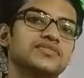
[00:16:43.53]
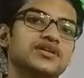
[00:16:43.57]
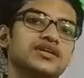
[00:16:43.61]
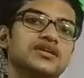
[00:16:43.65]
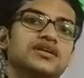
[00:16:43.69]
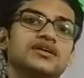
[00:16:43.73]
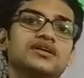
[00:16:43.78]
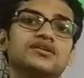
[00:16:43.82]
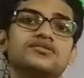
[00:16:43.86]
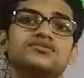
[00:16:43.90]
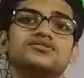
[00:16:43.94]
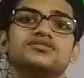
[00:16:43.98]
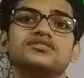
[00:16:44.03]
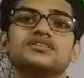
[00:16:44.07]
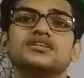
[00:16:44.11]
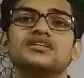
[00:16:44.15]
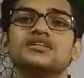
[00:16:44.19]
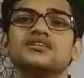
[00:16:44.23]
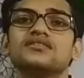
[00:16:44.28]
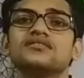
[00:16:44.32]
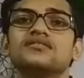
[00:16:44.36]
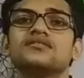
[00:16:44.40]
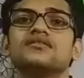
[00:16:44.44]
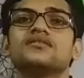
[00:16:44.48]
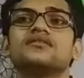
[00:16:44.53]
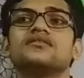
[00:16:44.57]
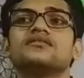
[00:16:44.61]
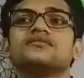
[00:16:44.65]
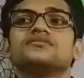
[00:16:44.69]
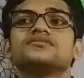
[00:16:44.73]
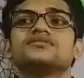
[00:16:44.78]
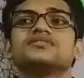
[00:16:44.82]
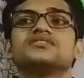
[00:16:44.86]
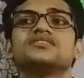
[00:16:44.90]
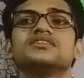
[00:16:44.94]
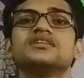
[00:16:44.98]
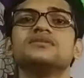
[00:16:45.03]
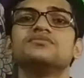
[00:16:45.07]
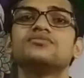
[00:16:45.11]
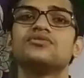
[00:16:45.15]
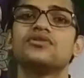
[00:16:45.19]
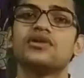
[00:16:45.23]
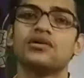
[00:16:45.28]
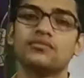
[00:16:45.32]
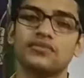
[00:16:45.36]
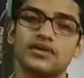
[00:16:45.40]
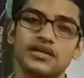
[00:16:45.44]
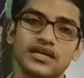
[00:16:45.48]
using C
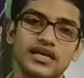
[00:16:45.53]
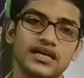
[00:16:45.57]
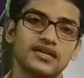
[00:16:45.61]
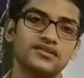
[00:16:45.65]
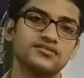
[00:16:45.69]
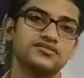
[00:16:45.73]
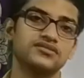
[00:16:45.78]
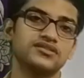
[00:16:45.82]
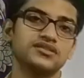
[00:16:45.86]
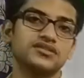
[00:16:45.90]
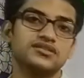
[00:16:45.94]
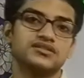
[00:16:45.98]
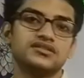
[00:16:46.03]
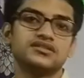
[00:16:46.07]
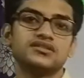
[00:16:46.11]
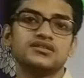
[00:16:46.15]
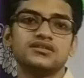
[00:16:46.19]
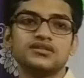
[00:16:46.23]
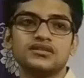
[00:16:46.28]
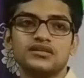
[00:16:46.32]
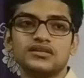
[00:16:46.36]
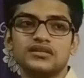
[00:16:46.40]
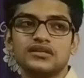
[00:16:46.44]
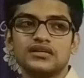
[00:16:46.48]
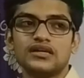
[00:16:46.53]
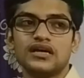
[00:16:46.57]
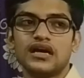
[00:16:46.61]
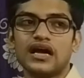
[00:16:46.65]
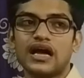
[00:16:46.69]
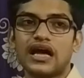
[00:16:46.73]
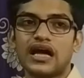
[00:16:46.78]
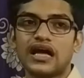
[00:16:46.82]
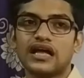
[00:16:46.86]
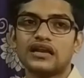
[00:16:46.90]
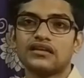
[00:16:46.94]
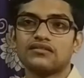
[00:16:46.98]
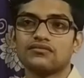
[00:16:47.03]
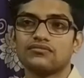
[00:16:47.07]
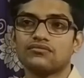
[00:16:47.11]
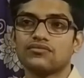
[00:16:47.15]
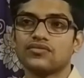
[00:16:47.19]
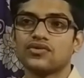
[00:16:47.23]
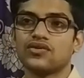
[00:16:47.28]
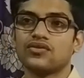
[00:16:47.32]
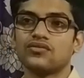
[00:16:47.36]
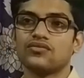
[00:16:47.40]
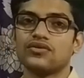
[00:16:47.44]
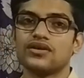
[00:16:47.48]
programming language, and
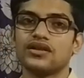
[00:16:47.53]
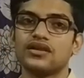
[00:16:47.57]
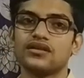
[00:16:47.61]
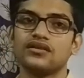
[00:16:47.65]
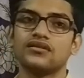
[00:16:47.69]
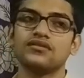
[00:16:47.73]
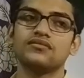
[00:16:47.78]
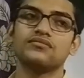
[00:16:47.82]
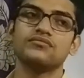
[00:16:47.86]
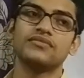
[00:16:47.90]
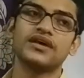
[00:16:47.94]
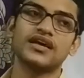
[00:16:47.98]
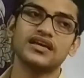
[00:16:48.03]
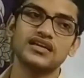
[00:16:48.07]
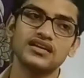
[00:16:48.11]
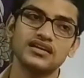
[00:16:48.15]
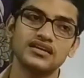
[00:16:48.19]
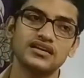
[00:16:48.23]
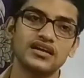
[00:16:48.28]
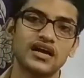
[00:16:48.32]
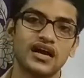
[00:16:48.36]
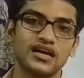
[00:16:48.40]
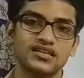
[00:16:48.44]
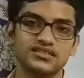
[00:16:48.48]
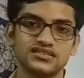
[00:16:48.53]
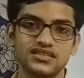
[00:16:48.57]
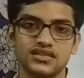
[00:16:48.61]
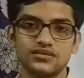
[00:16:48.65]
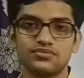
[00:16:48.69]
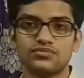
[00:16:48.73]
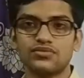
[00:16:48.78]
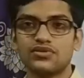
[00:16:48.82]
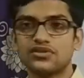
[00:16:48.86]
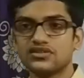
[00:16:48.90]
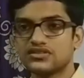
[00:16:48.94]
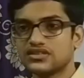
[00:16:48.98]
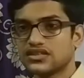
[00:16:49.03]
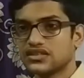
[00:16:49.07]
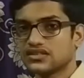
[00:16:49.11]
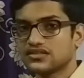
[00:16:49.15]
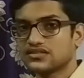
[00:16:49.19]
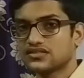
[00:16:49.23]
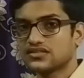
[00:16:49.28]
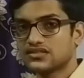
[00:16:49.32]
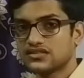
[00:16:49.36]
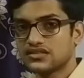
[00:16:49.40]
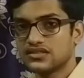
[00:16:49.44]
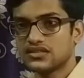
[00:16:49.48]
when making larger
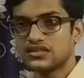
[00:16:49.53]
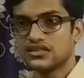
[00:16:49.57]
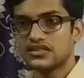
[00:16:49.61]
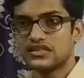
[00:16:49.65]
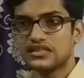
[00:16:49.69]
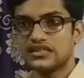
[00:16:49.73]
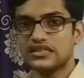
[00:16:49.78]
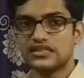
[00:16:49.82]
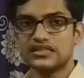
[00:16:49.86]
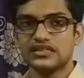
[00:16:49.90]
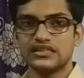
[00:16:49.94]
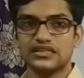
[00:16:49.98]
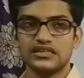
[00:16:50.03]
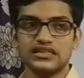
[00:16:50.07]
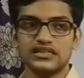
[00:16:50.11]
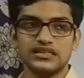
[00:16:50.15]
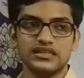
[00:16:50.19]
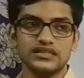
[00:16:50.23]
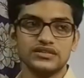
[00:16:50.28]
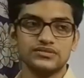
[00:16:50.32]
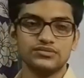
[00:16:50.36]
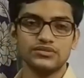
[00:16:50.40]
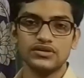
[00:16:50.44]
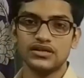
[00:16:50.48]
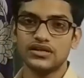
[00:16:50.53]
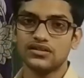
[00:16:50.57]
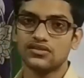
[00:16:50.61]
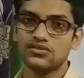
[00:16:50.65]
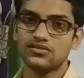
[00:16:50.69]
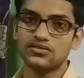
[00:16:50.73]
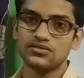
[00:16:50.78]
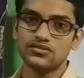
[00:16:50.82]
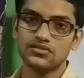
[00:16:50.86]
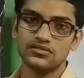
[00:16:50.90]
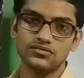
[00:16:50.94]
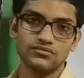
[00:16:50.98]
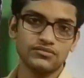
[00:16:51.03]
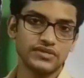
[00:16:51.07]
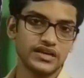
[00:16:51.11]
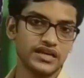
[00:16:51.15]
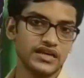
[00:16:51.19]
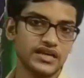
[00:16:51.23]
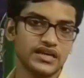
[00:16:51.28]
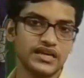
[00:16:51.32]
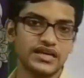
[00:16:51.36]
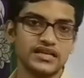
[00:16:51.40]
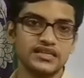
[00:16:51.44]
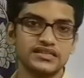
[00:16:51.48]
projects, it will not
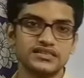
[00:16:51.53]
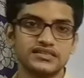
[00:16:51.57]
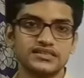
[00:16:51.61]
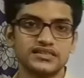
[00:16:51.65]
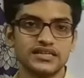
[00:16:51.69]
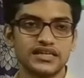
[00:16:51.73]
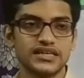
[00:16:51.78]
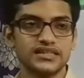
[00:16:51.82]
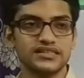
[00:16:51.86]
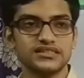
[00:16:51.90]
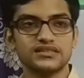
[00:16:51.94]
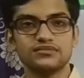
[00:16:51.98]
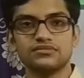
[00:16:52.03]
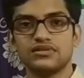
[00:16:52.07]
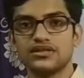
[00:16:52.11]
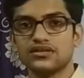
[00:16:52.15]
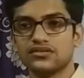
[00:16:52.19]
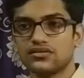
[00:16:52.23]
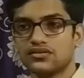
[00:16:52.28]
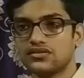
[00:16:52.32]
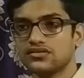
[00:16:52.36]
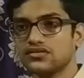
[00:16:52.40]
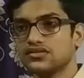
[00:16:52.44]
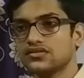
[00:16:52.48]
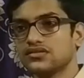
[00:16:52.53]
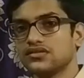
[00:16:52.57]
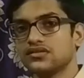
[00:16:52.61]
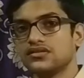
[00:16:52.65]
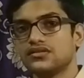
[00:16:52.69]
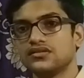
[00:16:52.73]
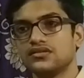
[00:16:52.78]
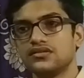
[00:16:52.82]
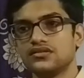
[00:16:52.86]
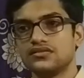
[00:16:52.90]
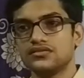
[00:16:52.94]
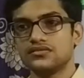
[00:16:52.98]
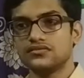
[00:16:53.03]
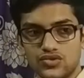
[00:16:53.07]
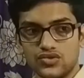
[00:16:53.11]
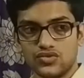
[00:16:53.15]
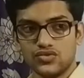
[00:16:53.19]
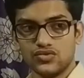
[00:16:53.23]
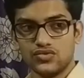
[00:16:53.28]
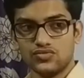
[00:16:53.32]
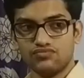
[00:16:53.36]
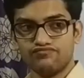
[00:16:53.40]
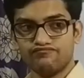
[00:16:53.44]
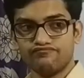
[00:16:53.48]
make any sense, because
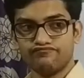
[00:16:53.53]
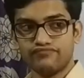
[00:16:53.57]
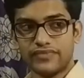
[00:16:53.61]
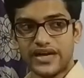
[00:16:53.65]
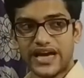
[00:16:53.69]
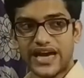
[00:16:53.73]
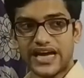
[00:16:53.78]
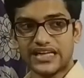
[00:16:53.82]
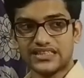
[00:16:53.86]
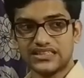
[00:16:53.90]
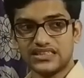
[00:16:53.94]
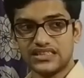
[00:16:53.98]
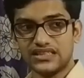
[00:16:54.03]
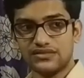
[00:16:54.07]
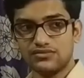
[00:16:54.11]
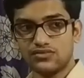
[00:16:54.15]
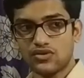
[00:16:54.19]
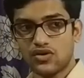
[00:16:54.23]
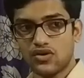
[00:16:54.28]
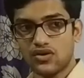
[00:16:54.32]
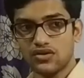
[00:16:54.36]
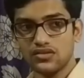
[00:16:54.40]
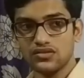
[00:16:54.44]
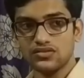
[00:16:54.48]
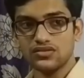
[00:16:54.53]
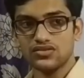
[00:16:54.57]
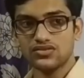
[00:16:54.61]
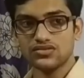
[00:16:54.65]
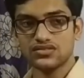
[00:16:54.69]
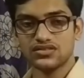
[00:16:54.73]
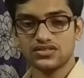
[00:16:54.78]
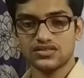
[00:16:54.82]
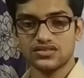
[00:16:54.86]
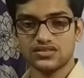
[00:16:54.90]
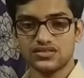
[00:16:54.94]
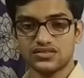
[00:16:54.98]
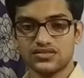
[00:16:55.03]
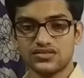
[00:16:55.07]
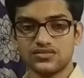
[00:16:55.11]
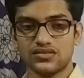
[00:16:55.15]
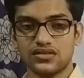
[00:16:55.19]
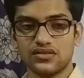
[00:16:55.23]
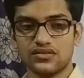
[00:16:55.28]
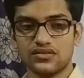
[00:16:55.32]
to achieve all those